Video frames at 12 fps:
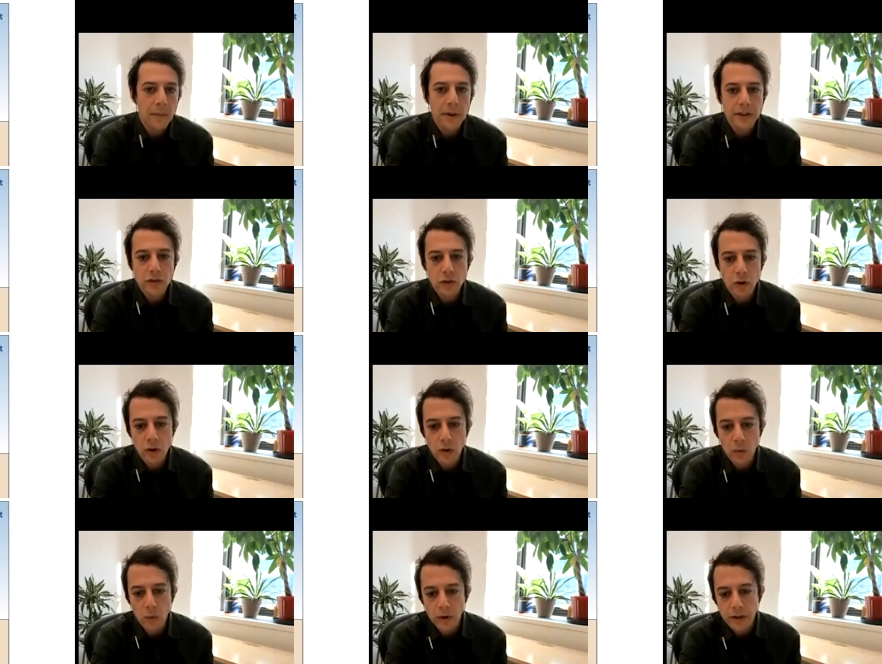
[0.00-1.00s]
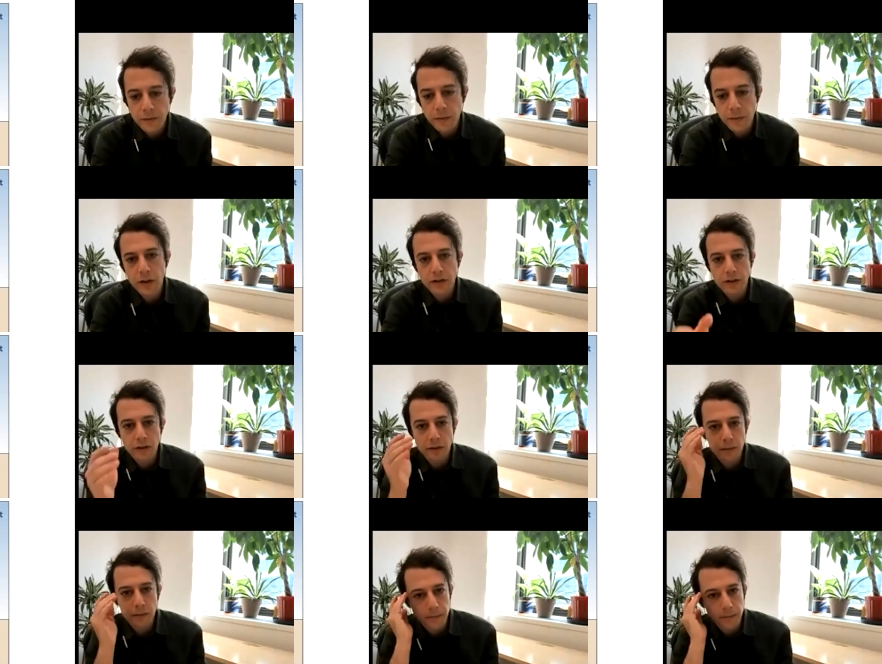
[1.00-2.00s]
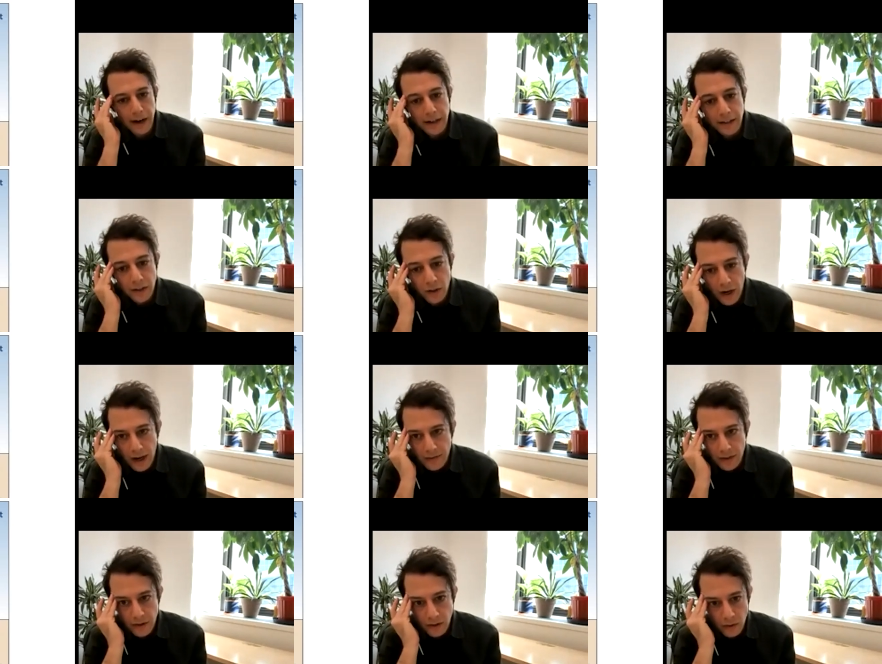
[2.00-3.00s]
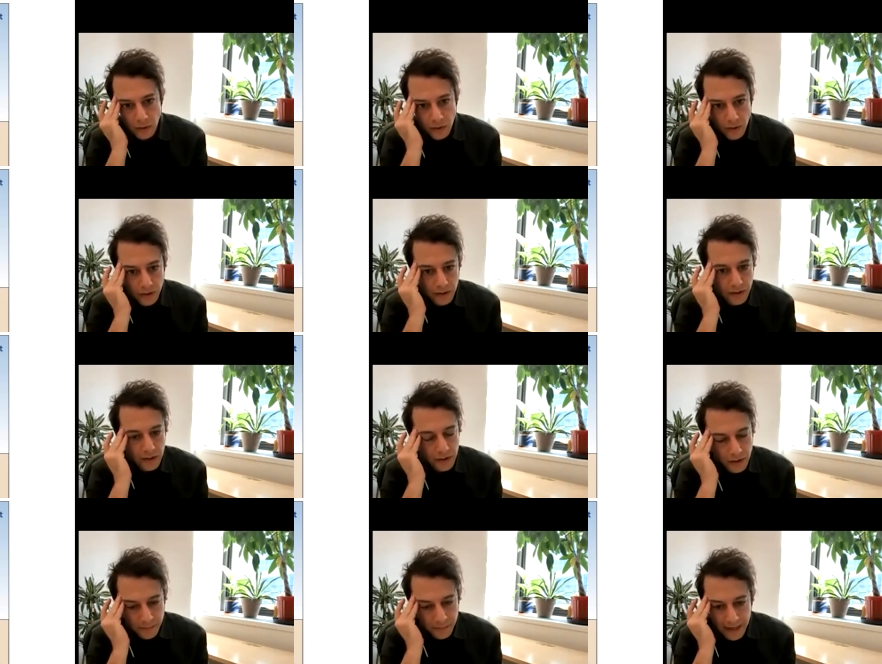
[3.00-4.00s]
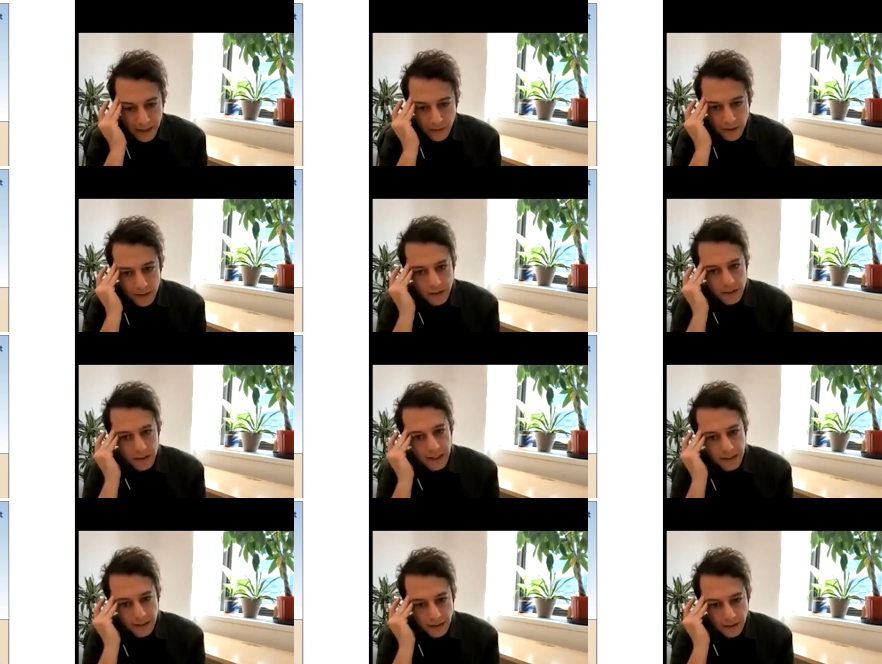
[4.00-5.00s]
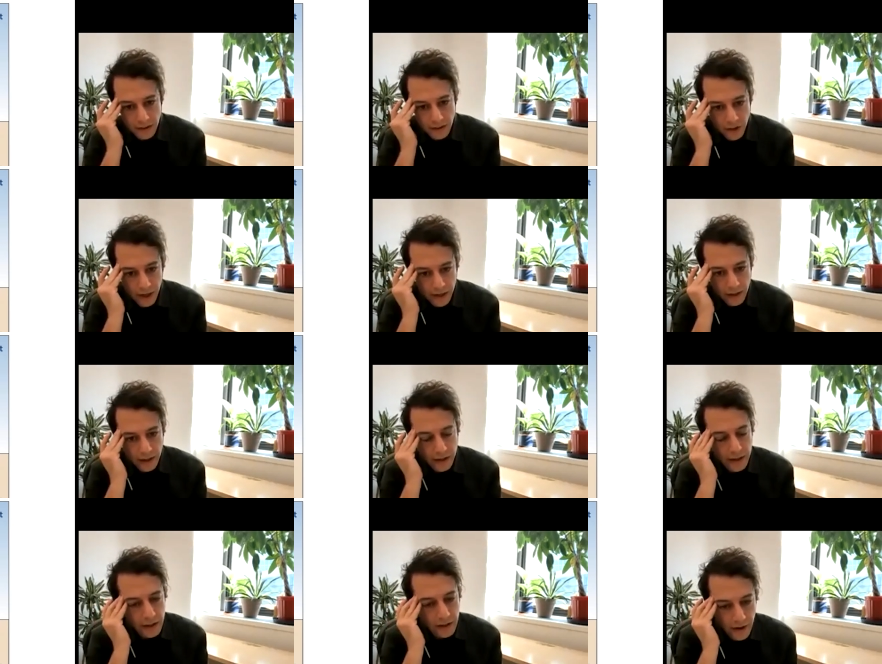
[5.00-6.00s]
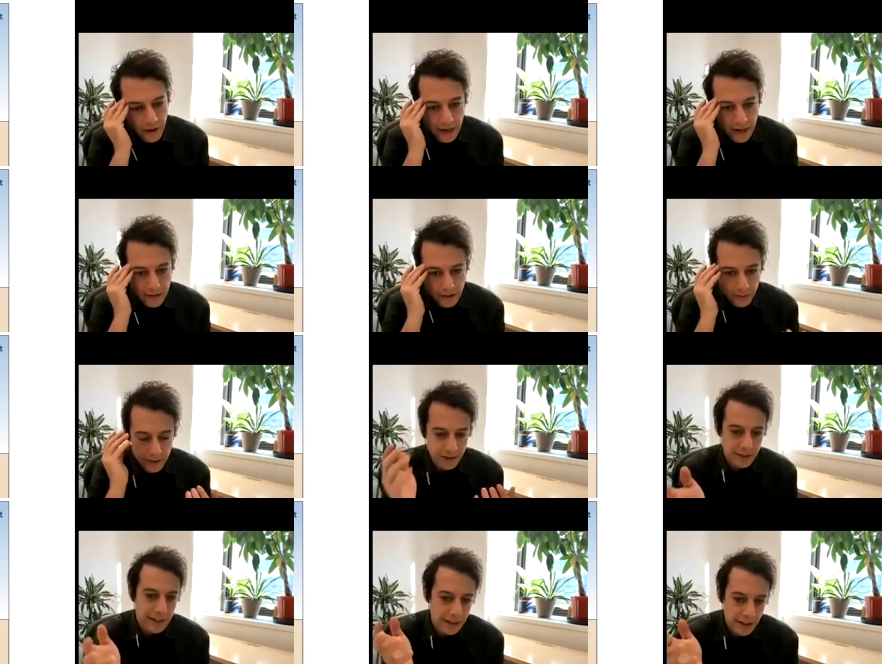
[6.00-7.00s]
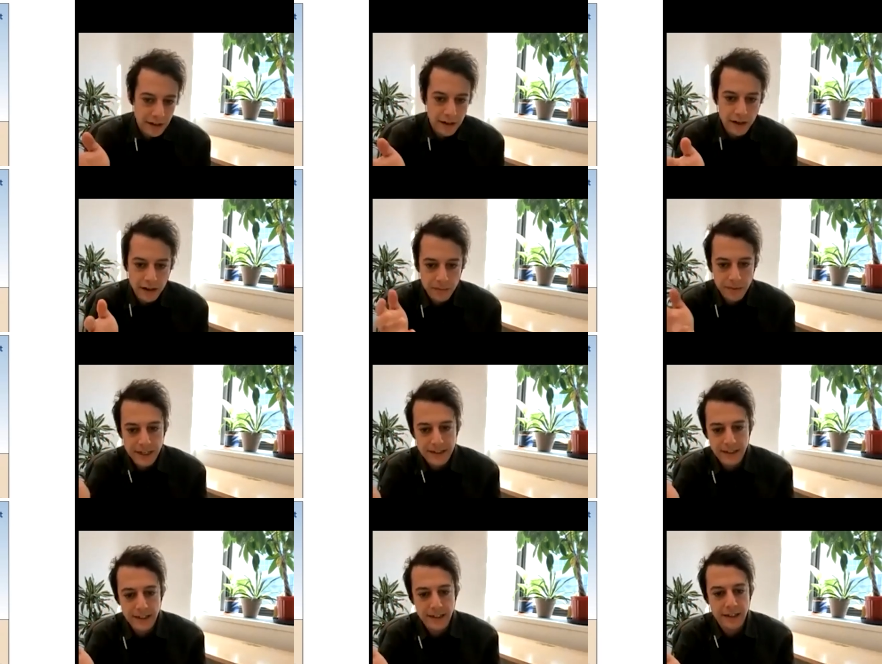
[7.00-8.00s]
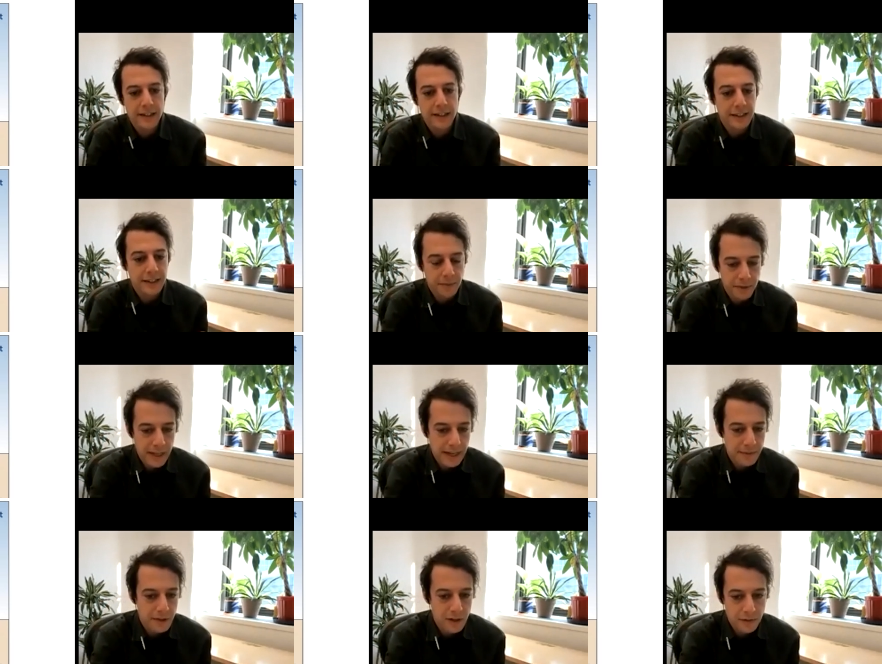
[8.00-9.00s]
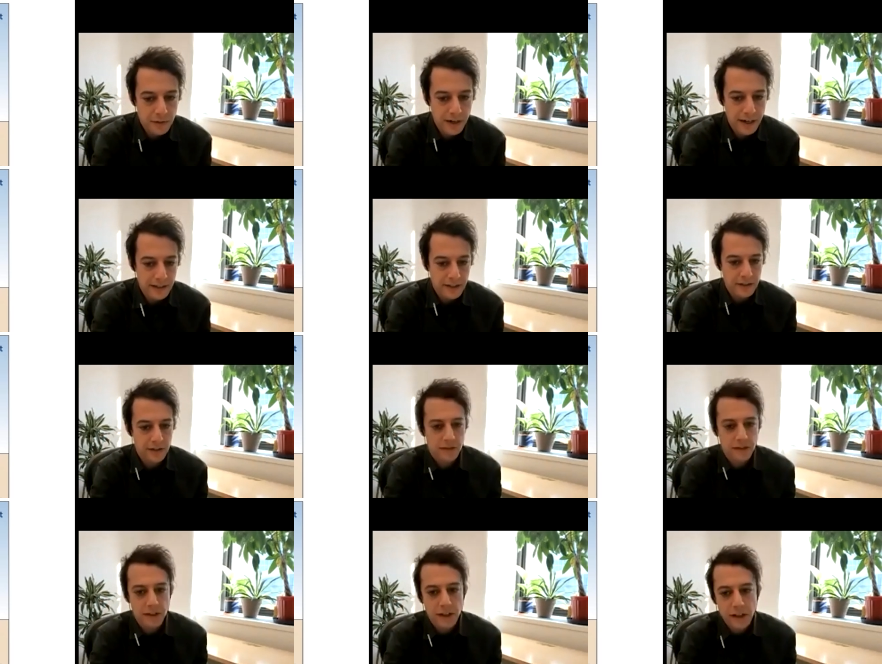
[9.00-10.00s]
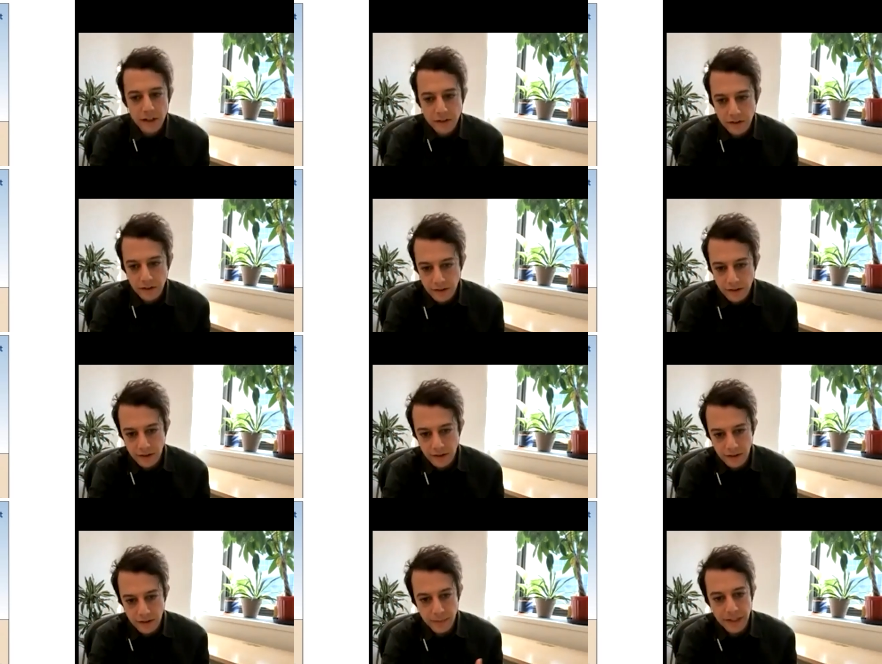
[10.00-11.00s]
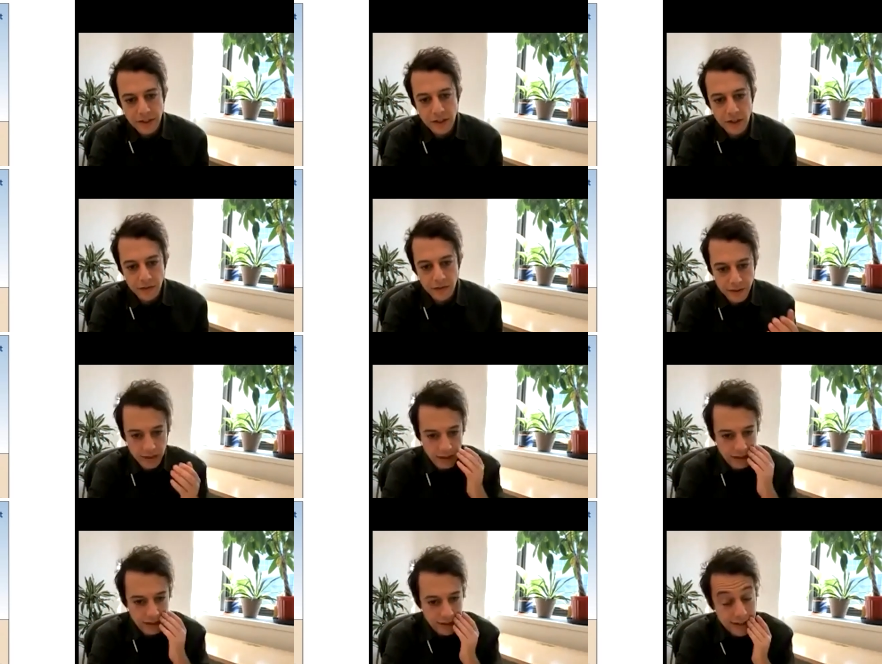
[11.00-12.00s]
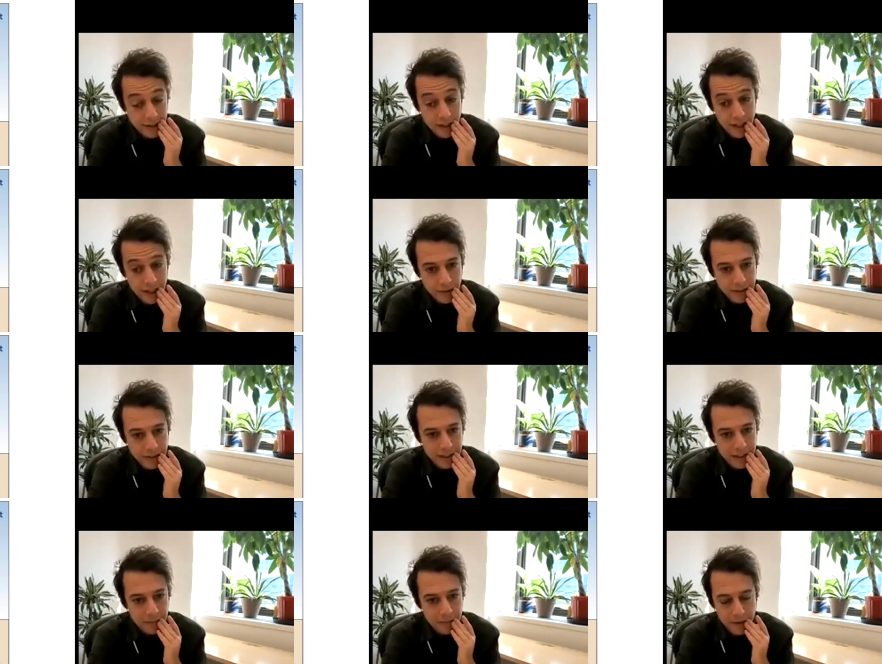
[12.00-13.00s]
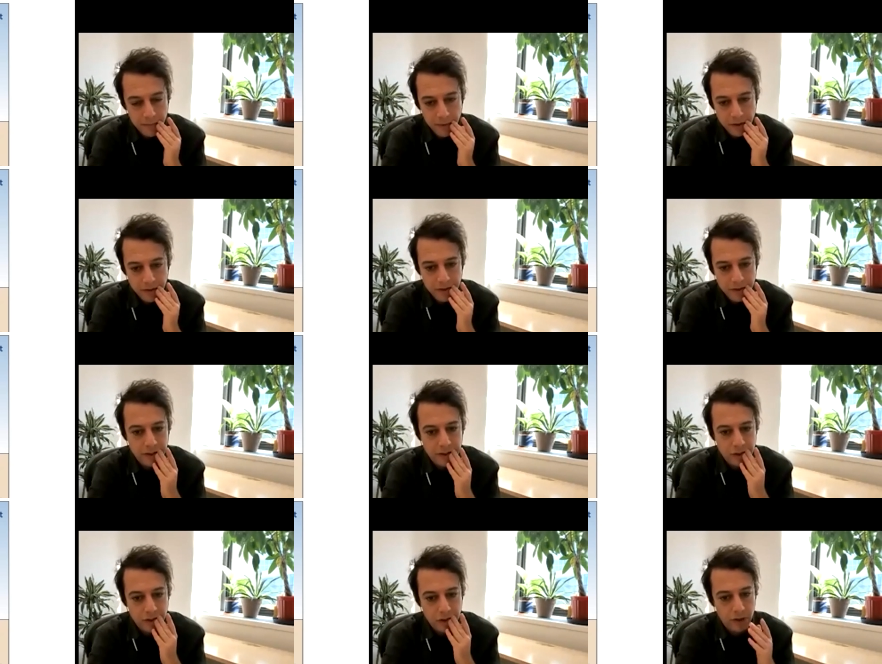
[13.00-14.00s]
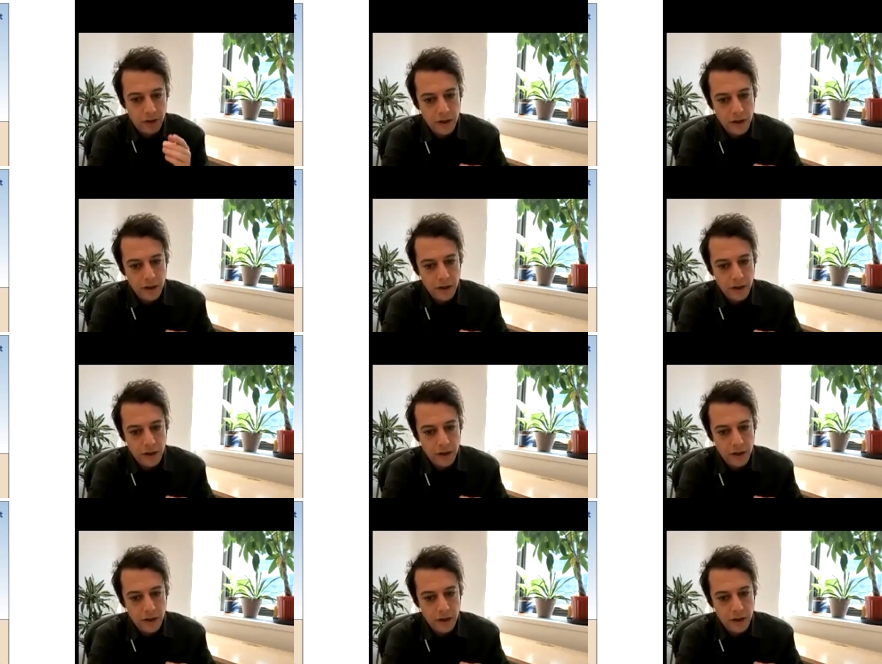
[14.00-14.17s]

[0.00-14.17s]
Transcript: So what does mucosal barrier tissue have to do? So this is a schematic which is intended to try to convey some of the cellular complexity that's at play in mucosal barrier tissues. So this is a depiction of the intestinal epithelium, but most of this is true